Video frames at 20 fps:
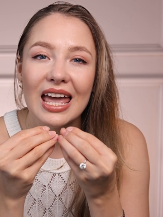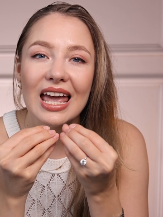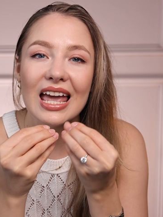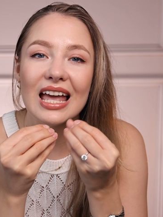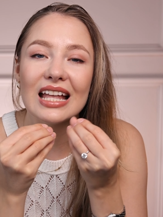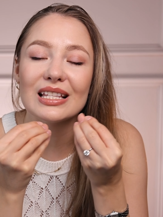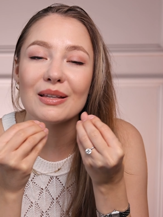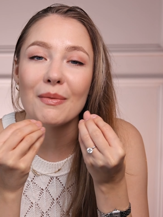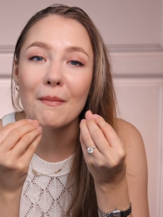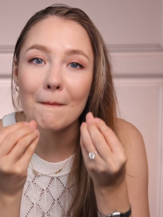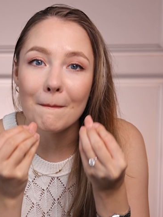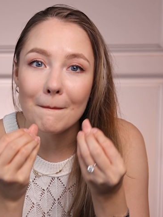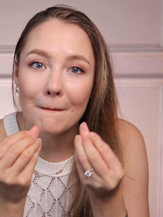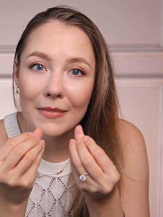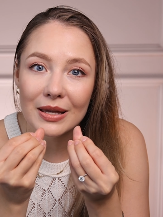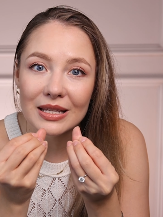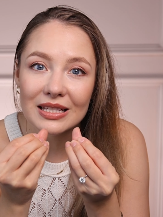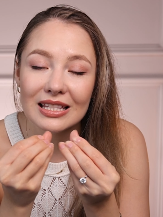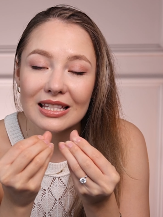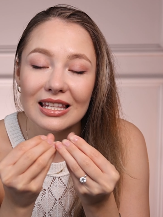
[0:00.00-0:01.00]
It's
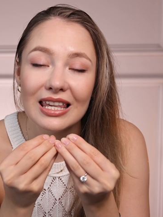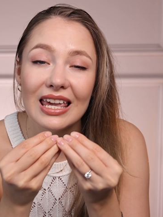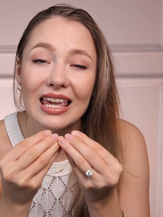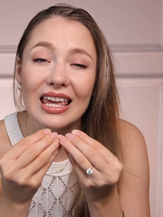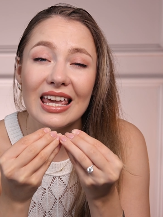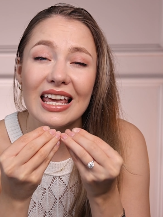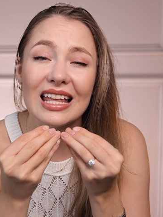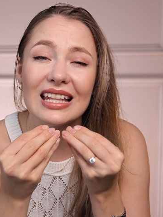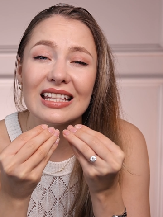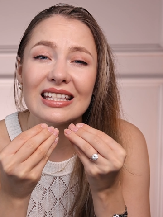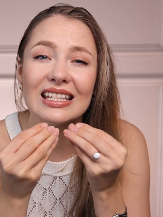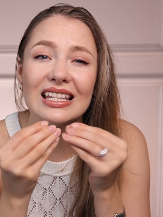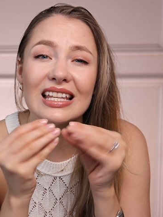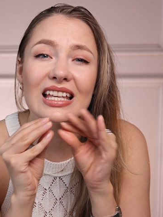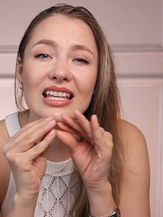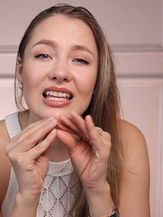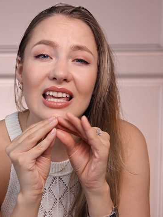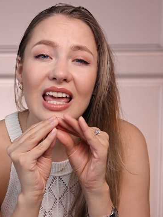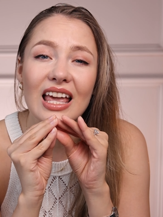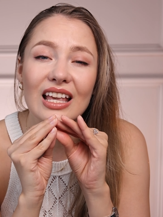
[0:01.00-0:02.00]
musky, it's
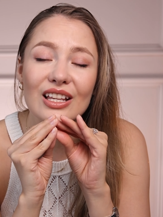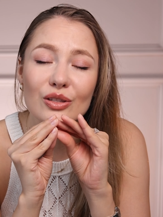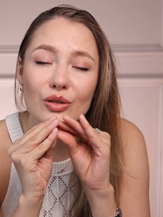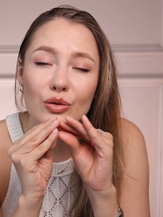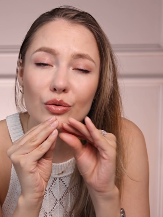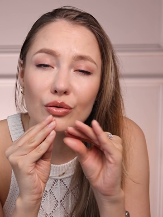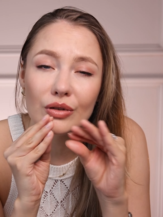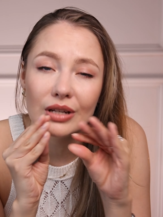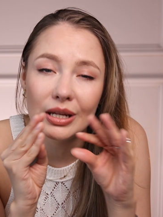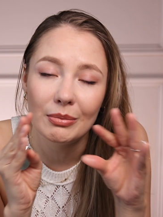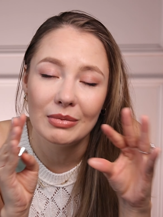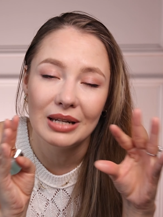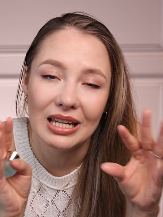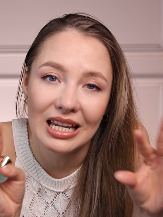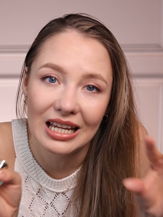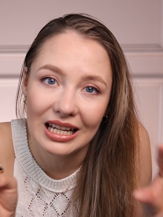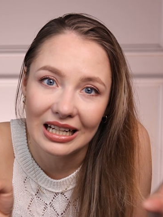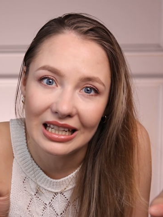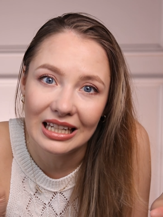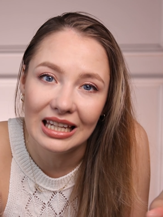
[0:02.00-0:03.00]

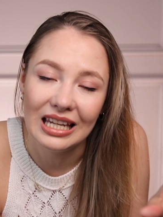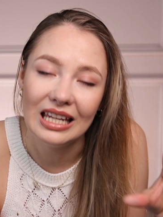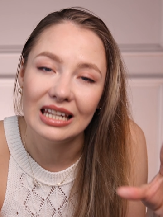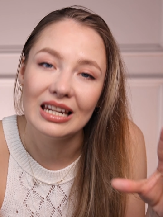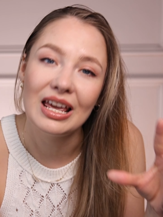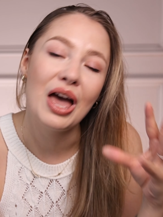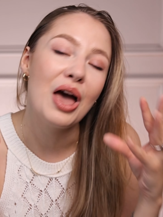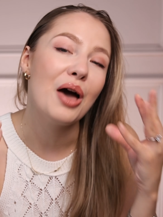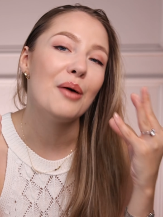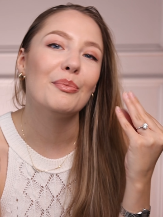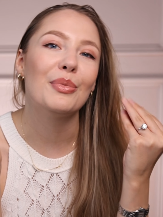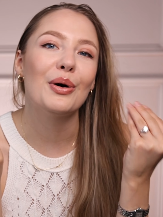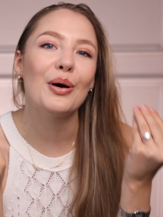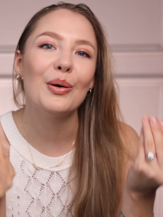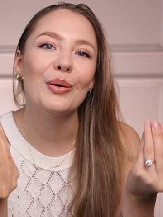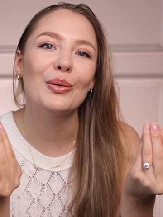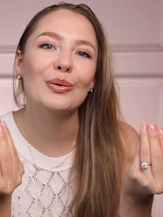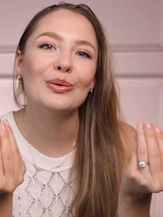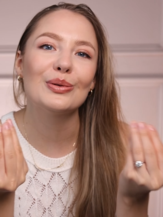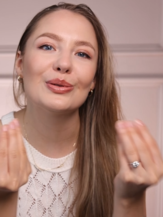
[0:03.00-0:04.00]
extremely clean,
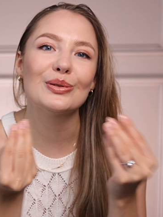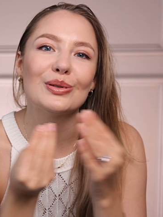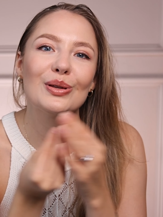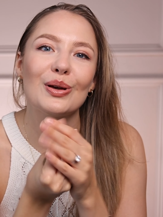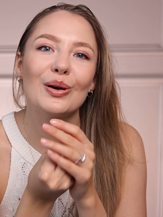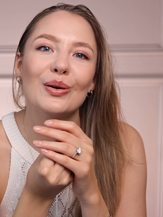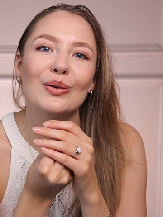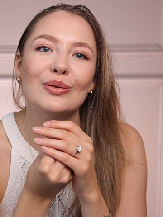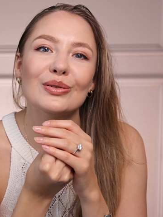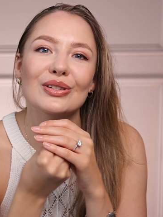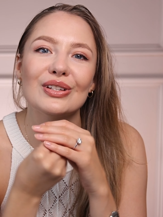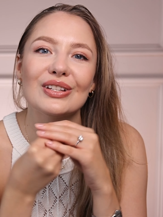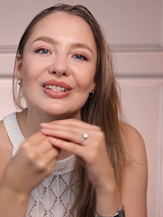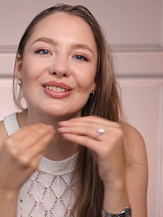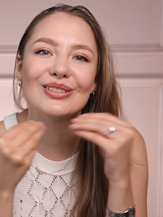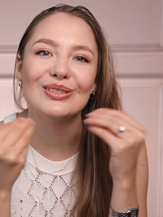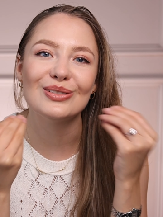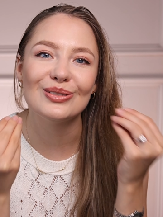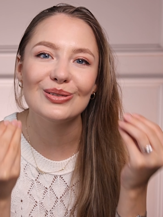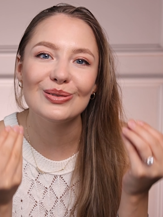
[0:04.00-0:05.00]
but also
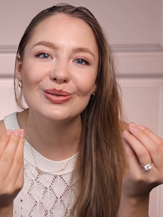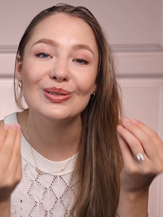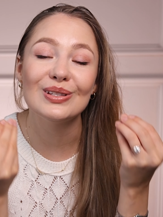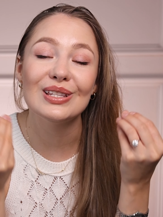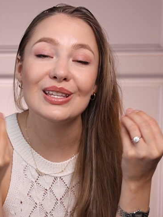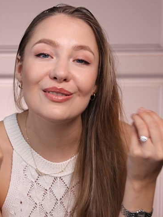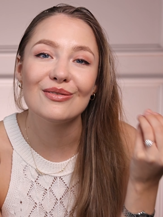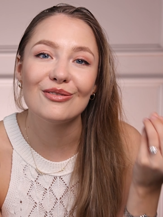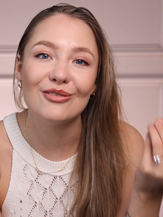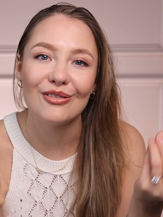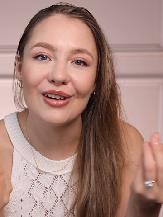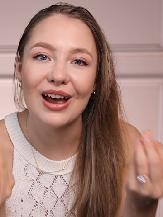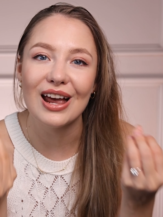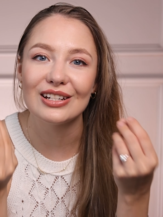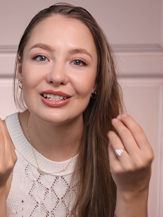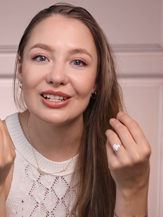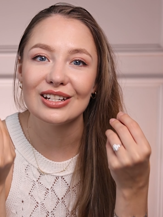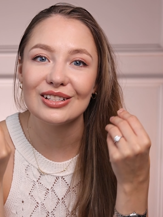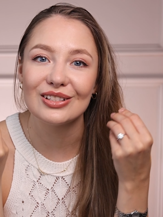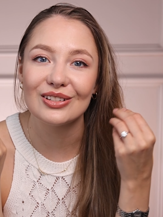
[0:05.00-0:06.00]
just juicy,
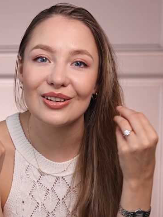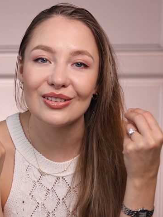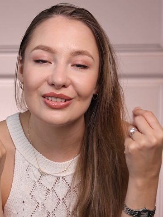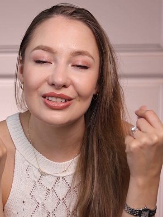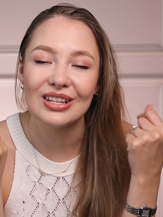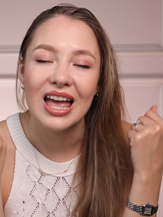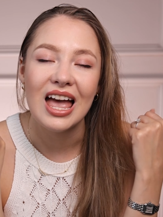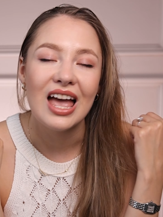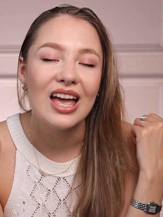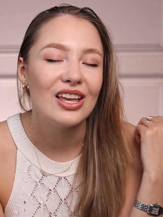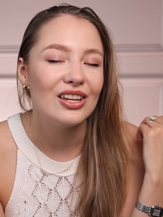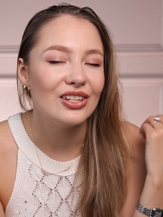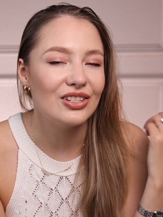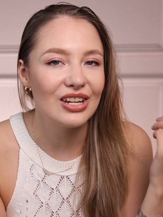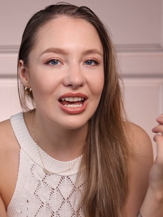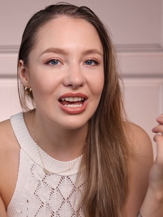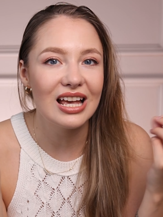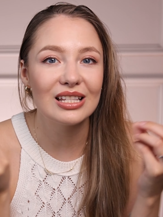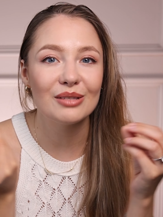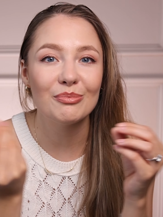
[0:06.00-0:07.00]
fresh. It's got
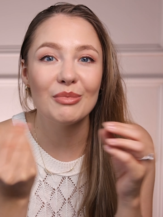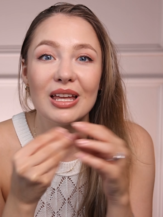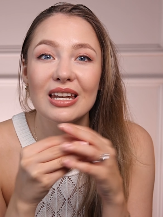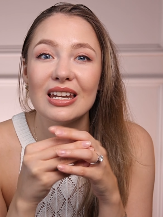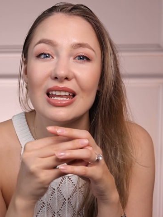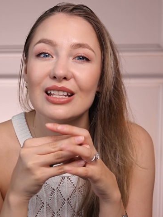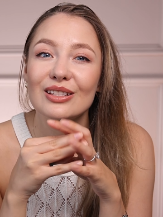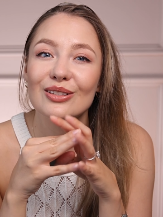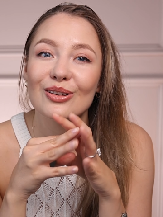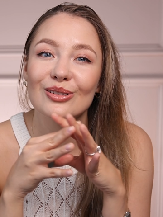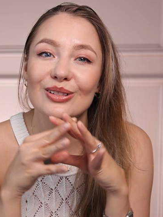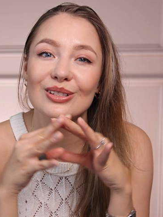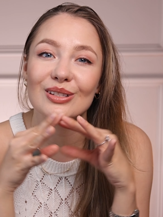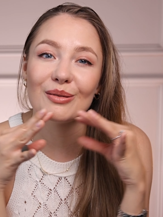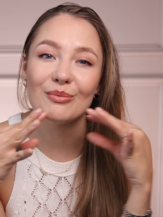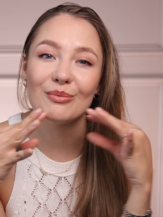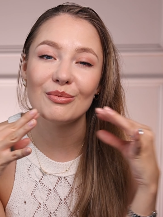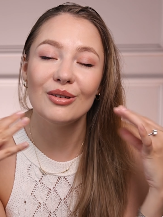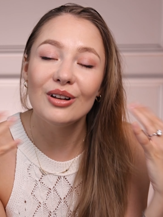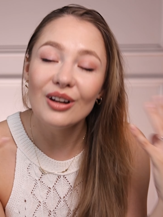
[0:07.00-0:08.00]
jasmine, it's got
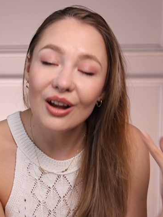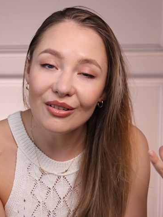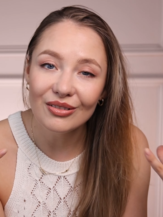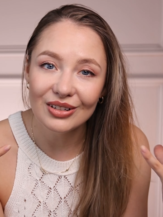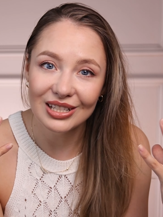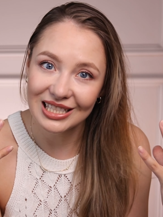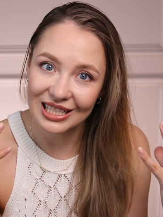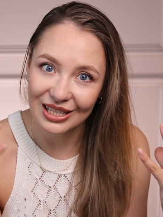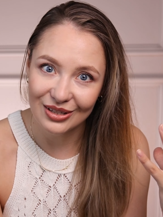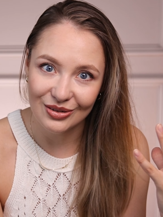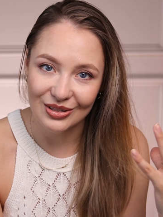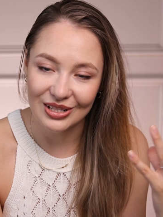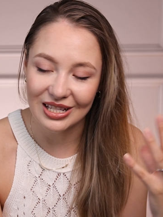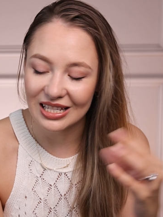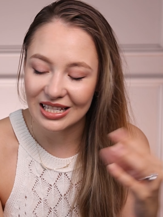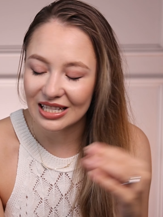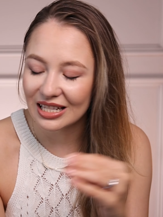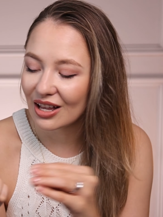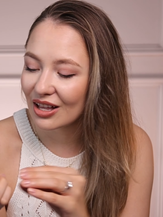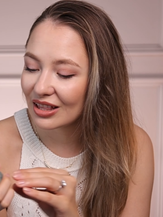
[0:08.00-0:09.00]
some lovely
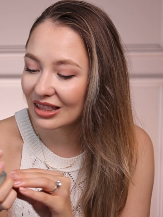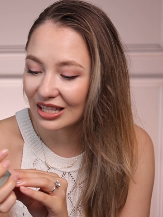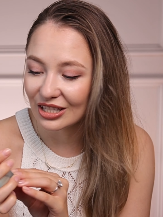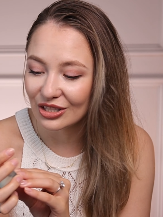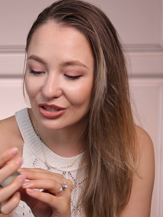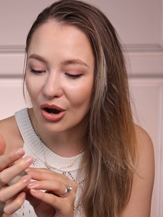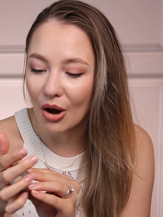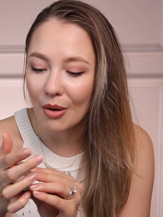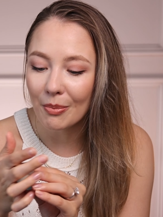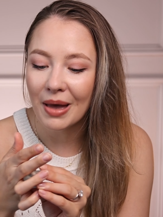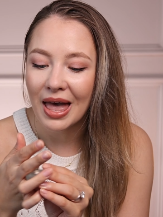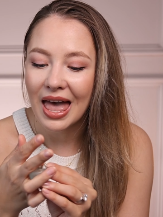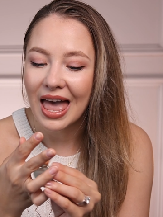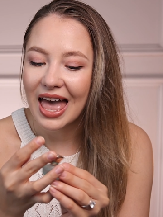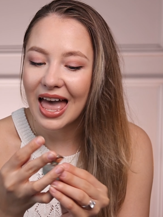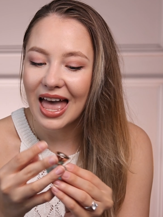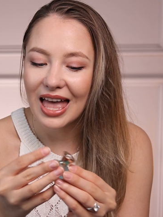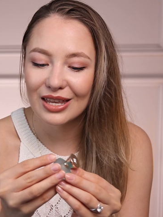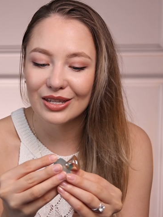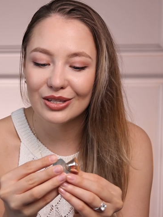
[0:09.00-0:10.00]
citruses at the top.
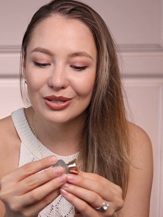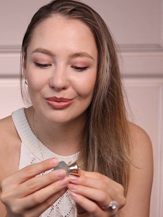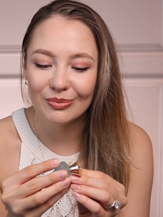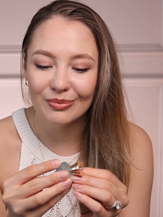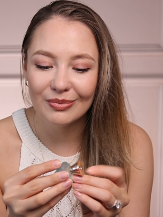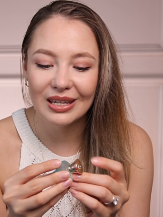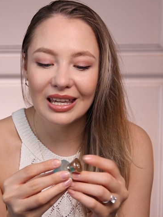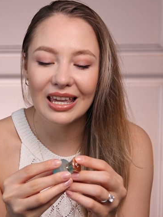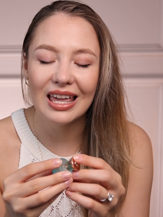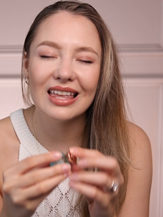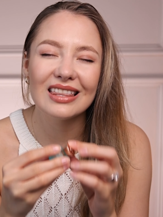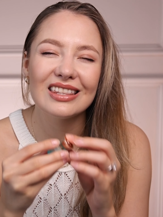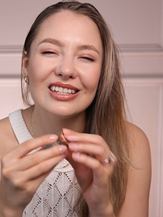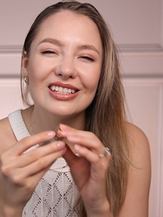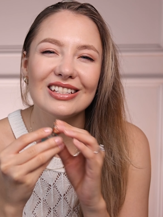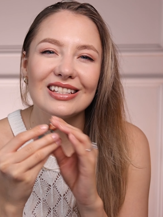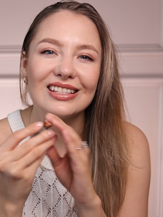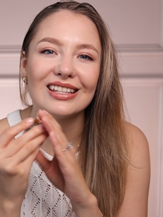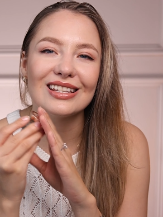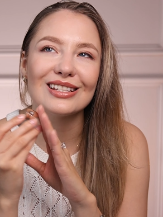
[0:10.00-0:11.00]
And to me,
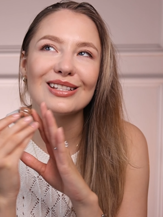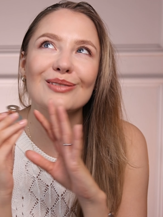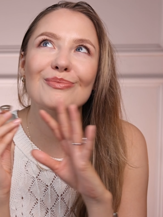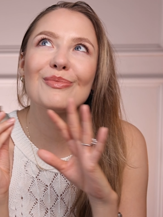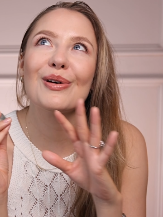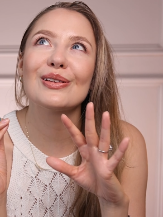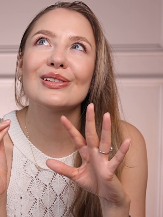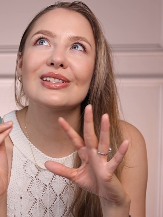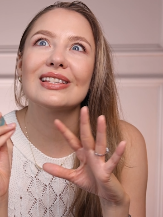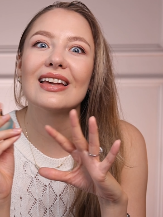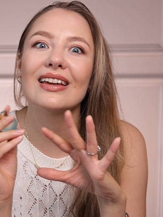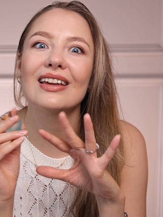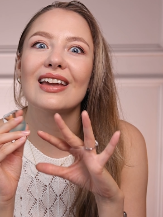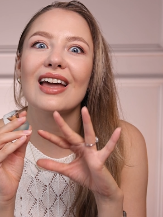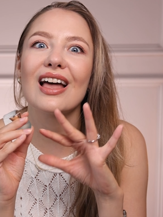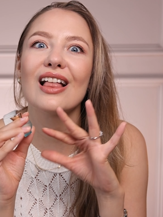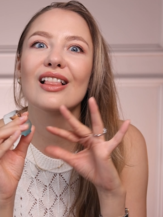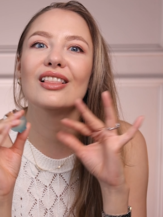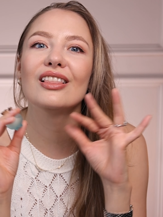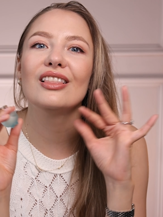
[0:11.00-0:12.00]
this smells
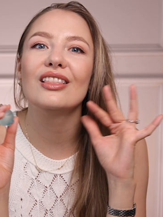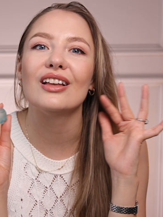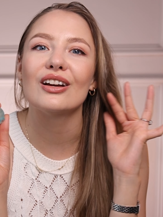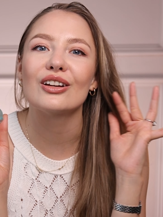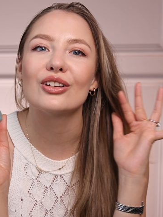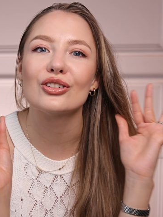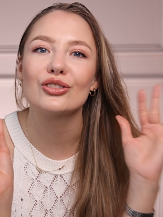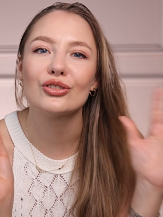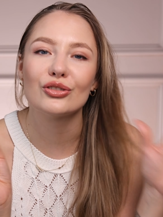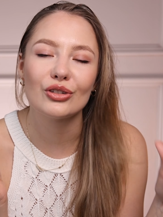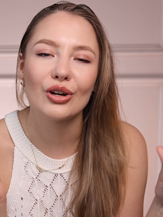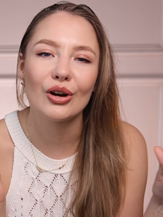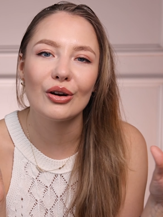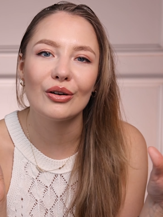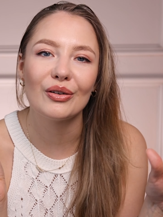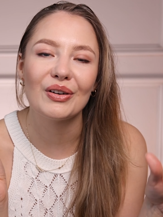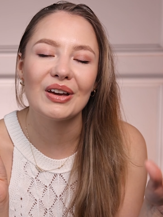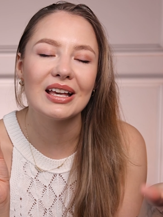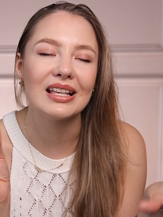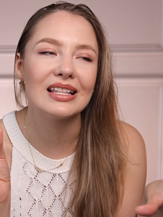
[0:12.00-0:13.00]
like a
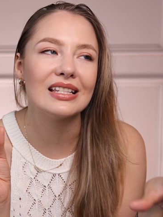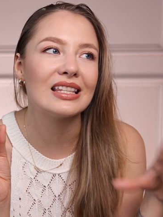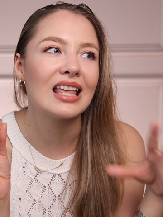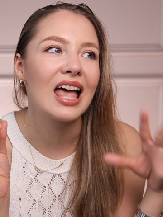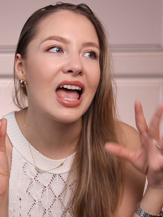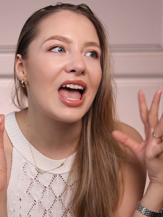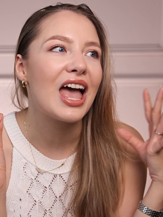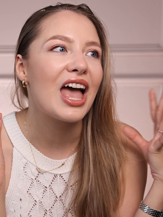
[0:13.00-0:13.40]
luxurious